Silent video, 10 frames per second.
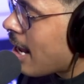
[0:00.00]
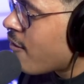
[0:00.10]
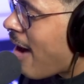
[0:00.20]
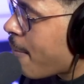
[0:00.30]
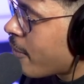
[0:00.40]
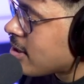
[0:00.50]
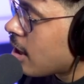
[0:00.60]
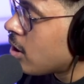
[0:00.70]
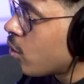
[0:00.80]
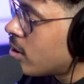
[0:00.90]
and evaporates
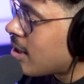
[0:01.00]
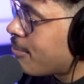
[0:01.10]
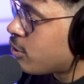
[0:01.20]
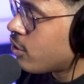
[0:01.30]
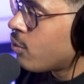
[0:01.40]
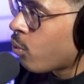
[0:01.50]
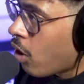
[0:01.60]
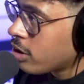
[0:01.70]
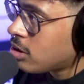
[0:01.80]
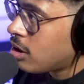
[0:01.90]
at a lower temperature than
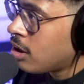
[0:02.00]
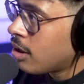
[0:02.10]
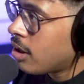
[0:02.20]
water.